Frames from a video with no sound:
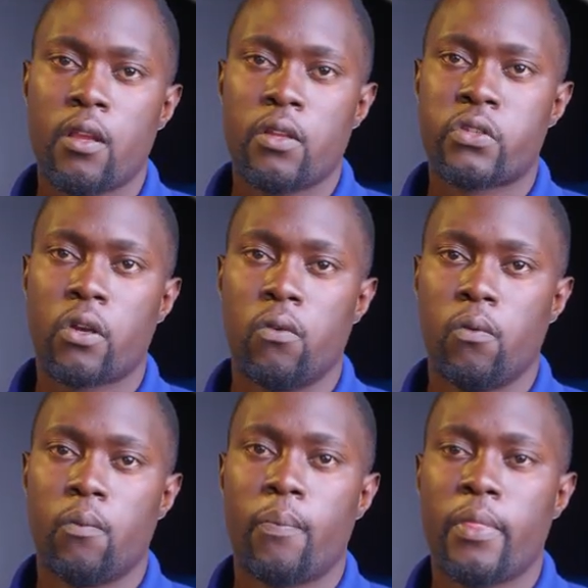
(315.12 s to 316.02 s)

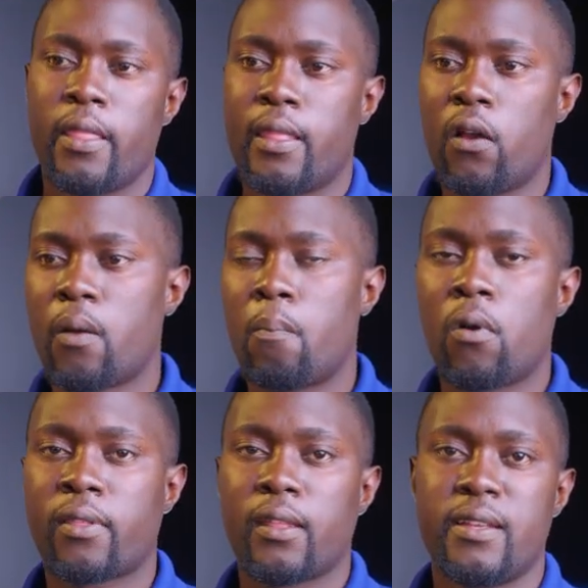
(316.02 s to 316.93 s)
So now that
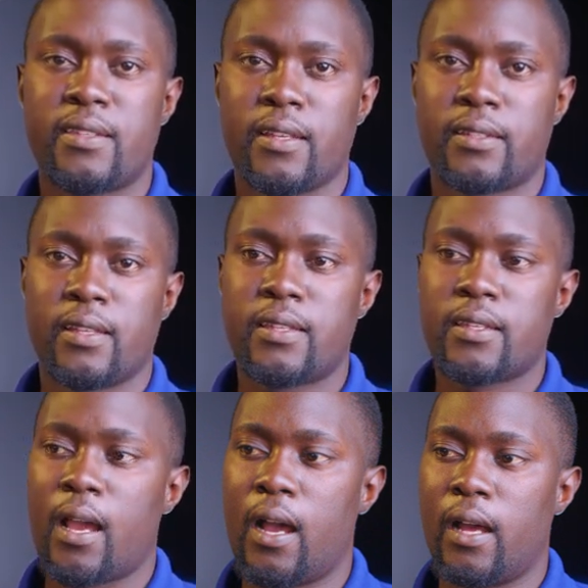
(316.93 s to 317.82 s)
both instances
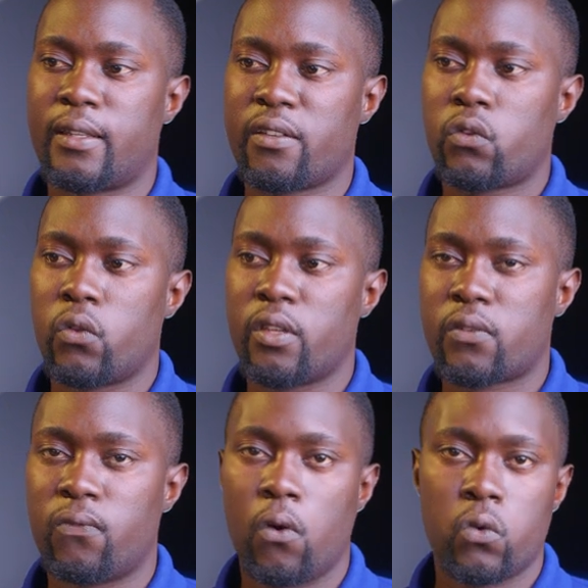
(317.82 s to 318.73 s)
are attached to this
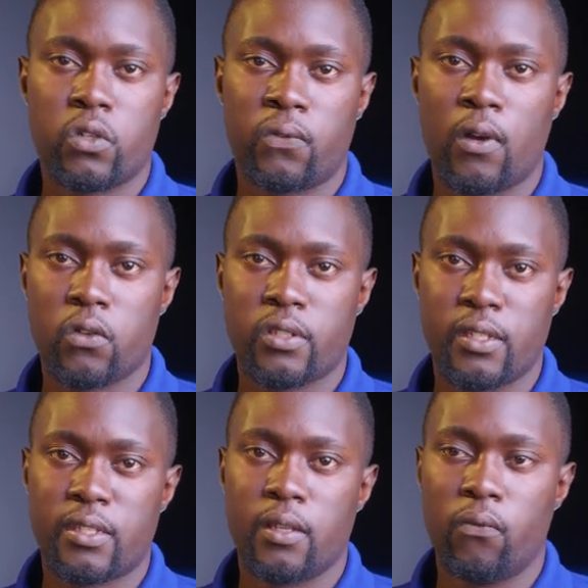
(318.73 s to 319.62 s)
Vultr file
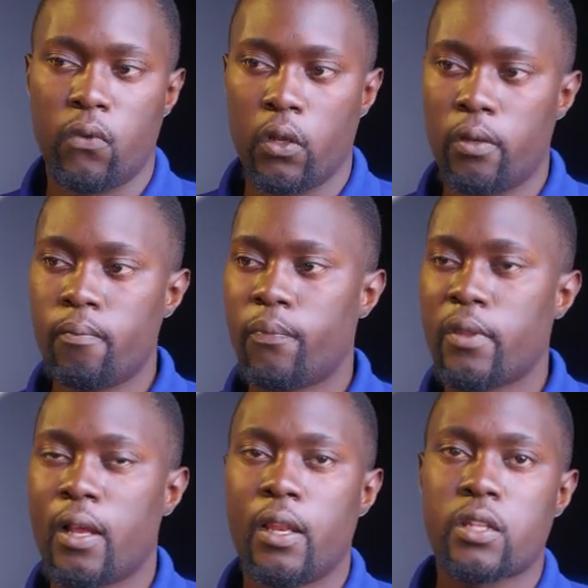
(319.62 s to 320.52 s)
system volume,
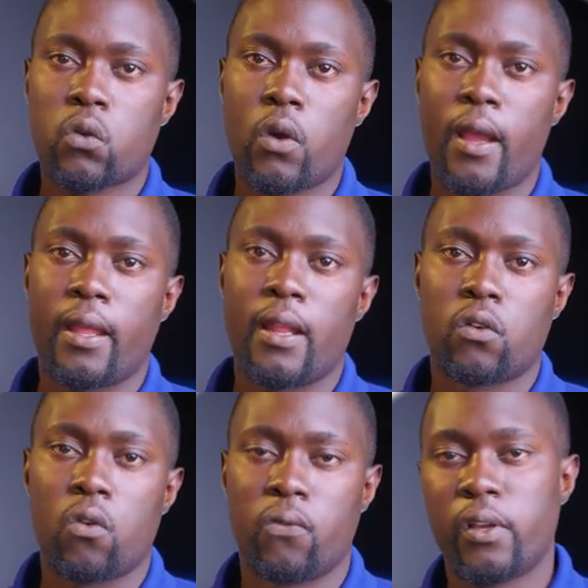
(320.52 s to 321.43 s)
let's go ahead and
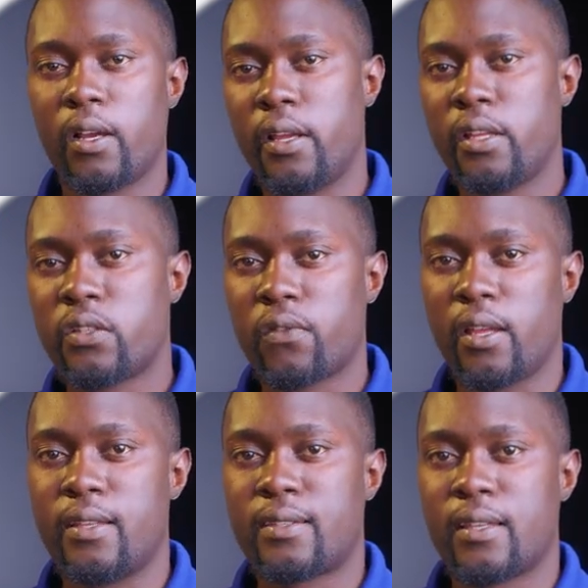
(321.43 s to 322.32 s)
configure each of the
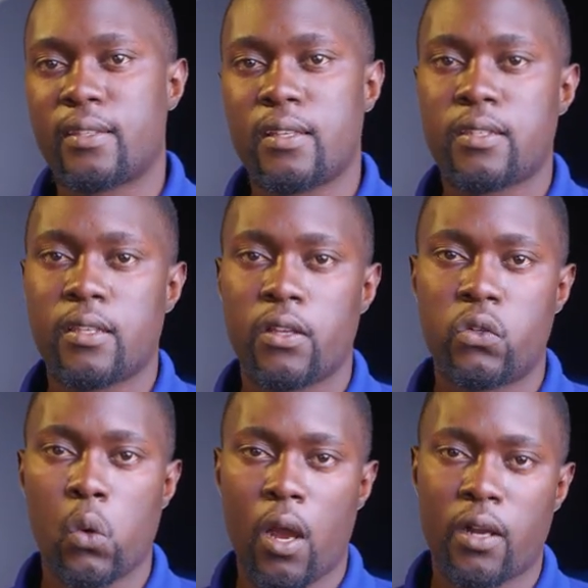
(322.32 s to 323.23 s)
instances
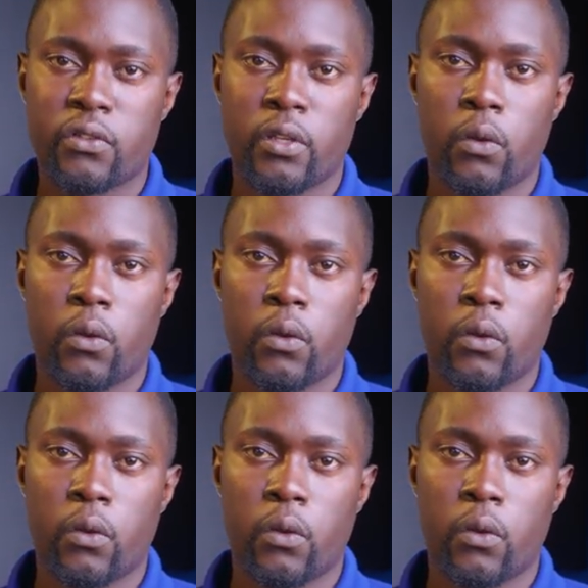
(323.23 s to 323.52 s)
to actually